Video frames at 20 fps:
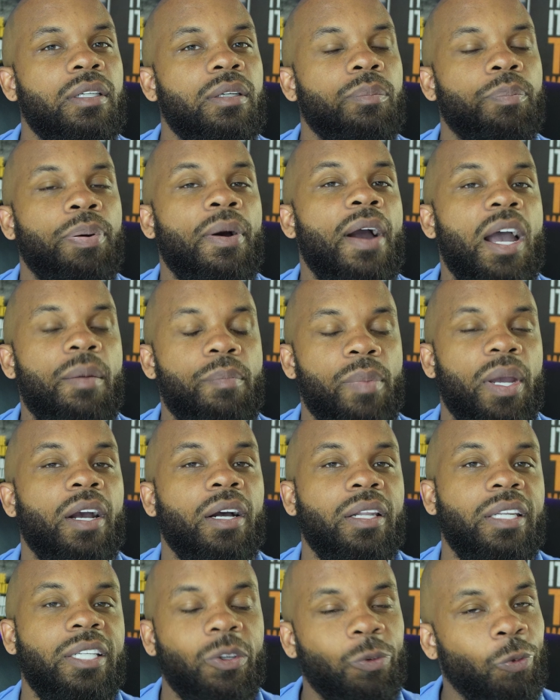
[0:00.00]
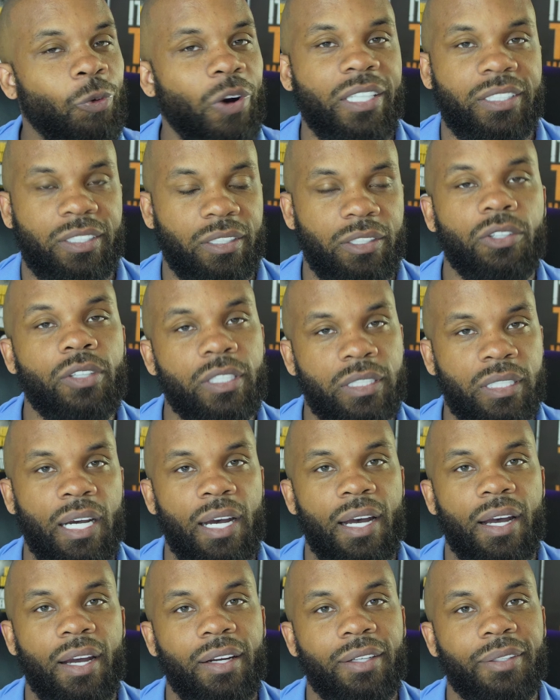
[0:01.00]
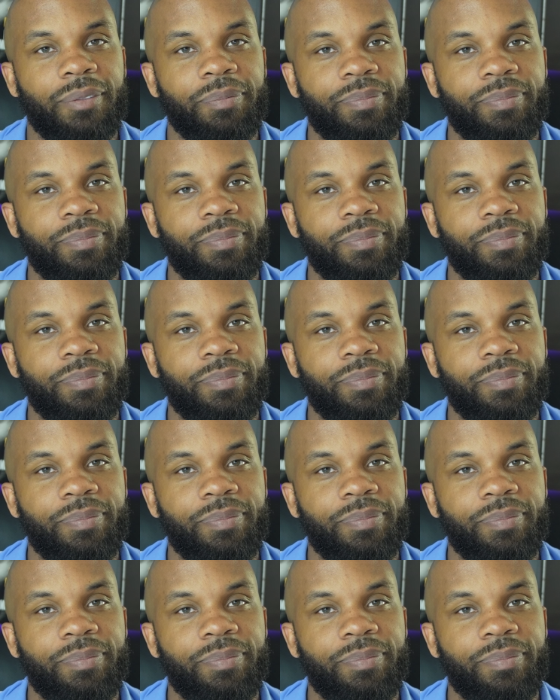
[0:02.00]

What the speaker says: primarily wasting your time.